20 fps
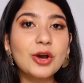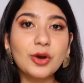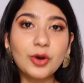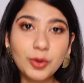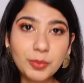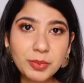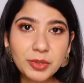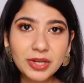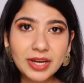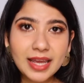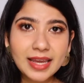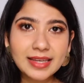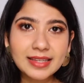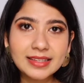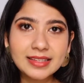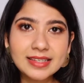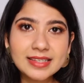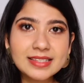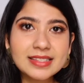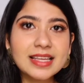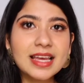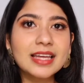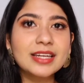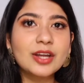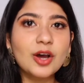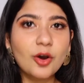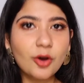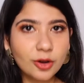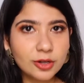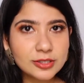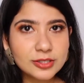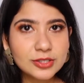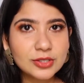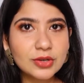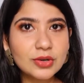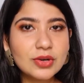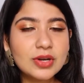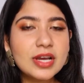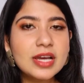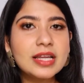Hope you like this, and
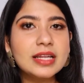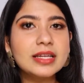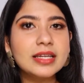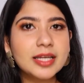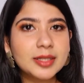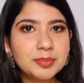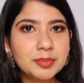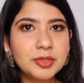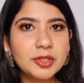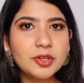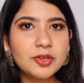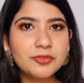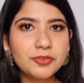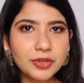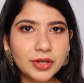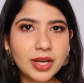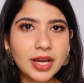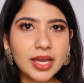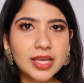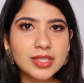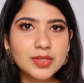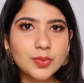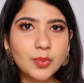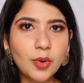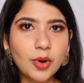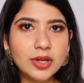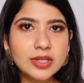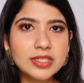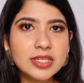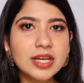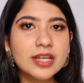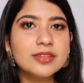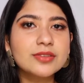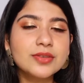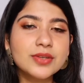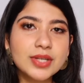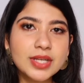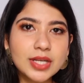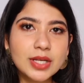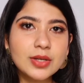also let me know if you guys want a
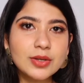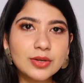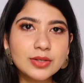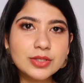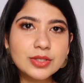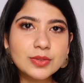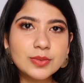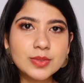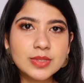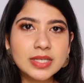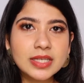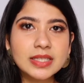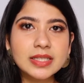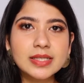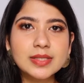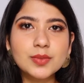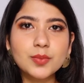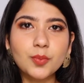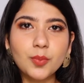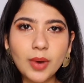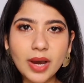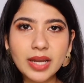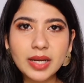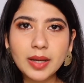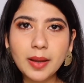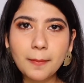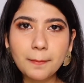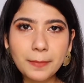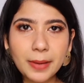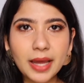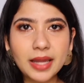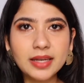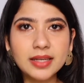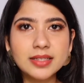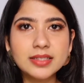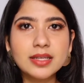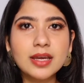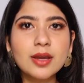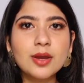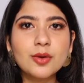3 looks using this one
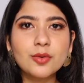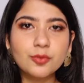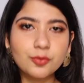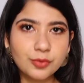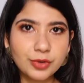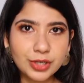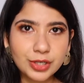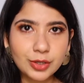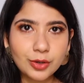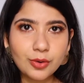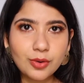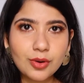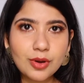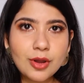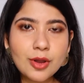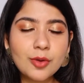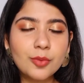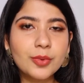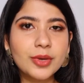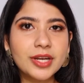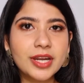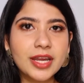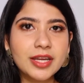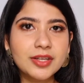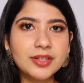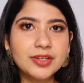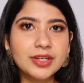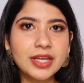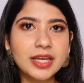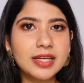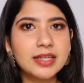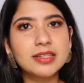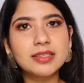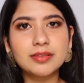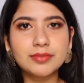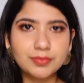palette video where I create